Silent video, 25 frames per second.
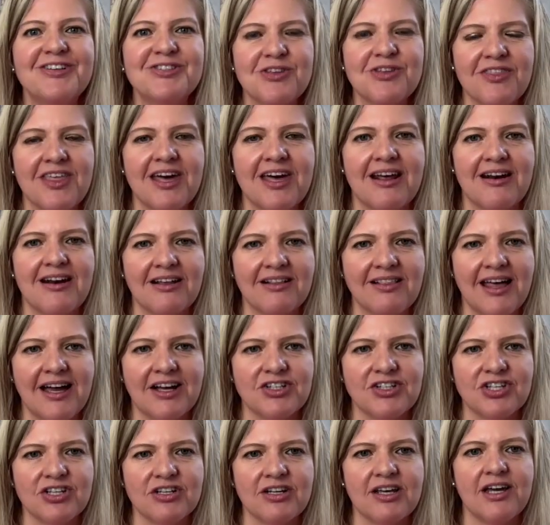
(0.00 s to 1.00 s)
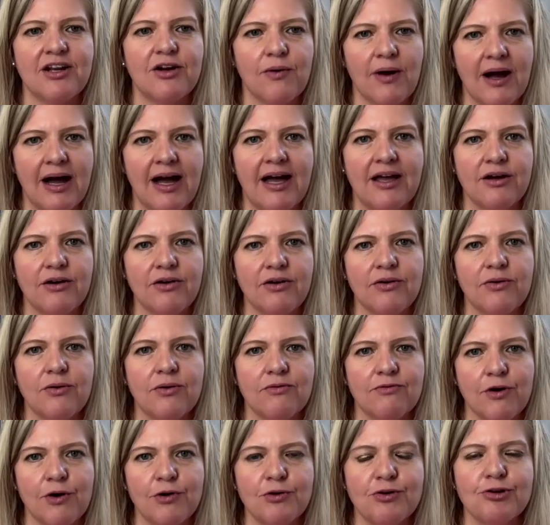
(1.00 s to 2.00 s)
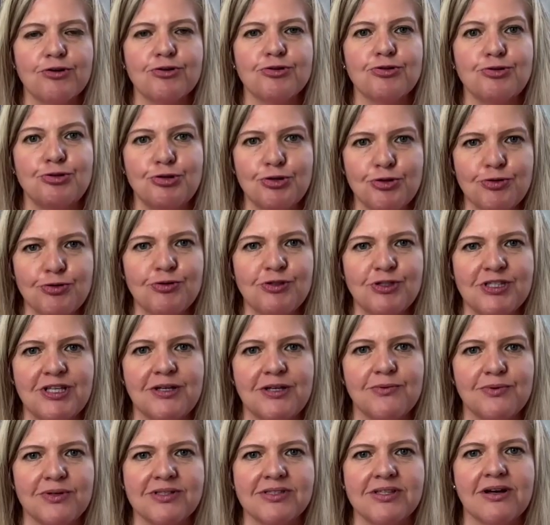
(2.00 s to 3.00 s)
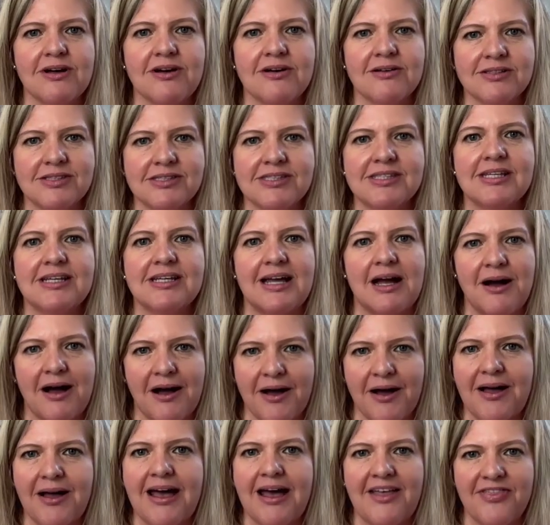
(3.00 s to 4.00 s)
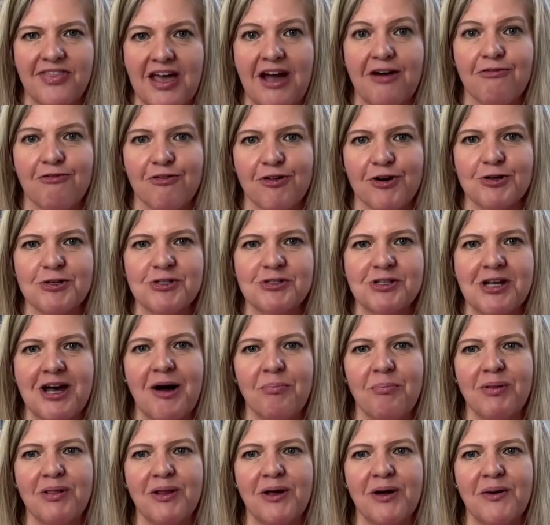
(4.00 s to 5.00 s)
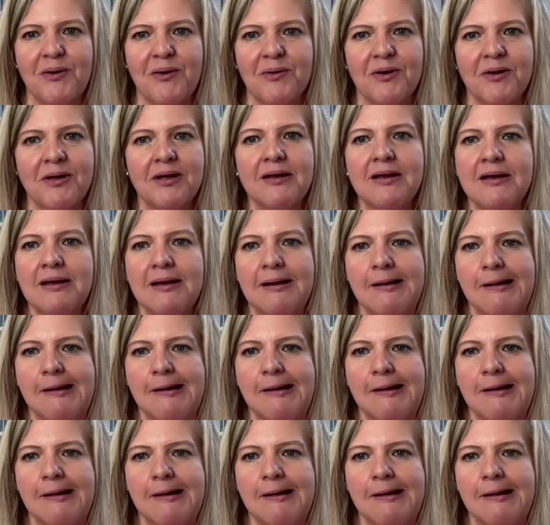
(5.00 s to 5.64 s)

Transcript: so that on election night, Ohio voters do see results at that first upload.